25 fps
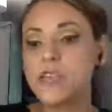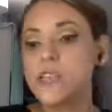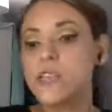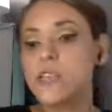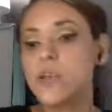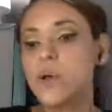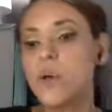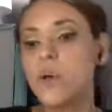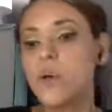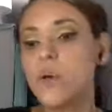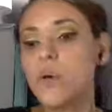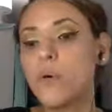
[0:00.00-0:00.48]

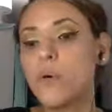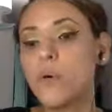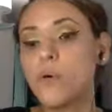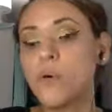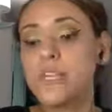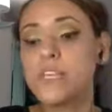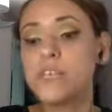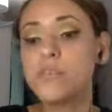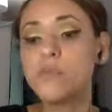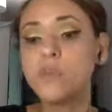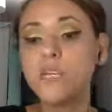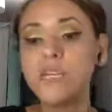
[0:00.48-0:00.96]
So
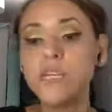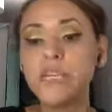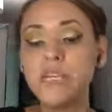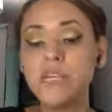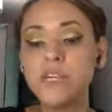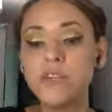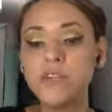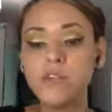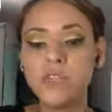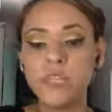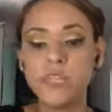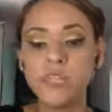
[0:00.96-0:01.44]
it's really
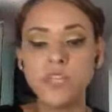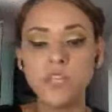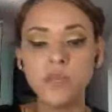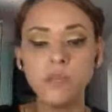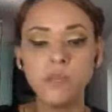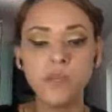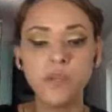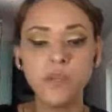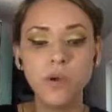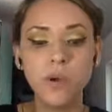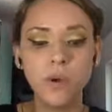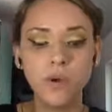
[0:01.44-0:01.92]
interesting
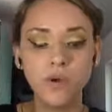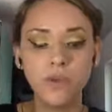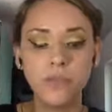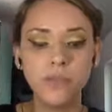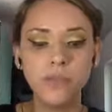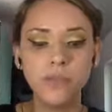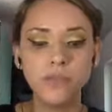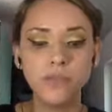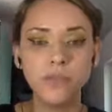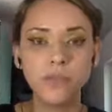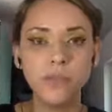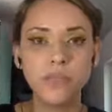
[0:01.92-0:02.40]
to be
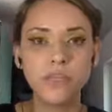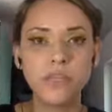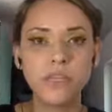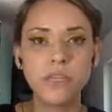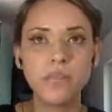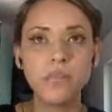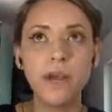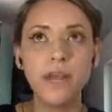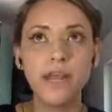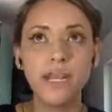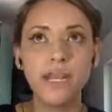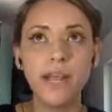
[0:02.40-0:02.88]
going through
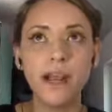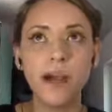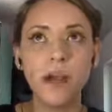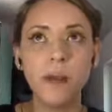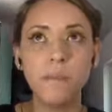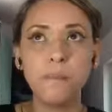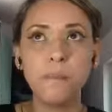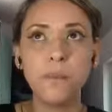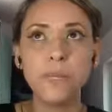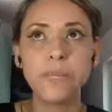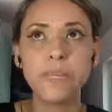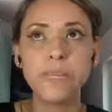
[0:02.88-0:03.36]
this right
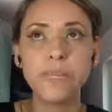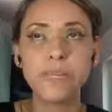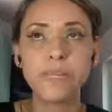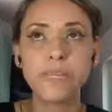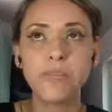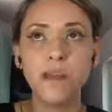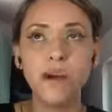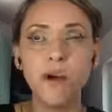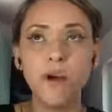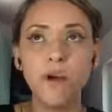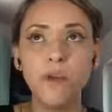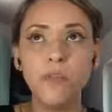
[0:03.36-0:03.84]
now,
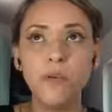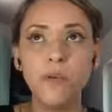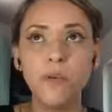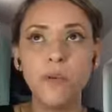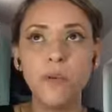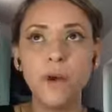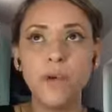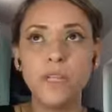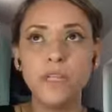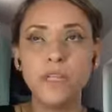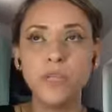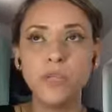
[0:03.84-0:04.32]
because
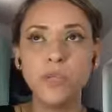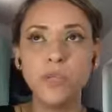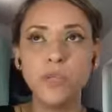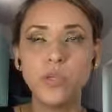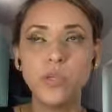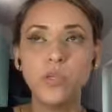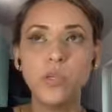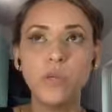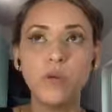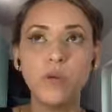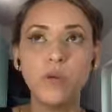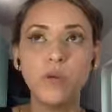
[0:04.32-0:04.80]
although
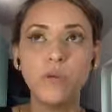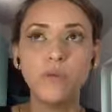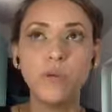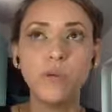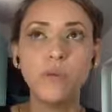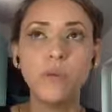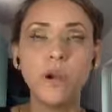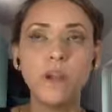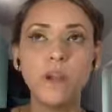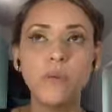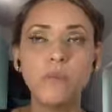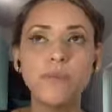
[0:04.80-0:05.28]

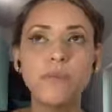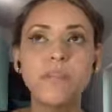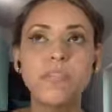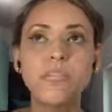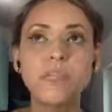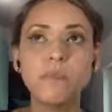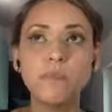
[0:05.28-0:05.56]
we want to be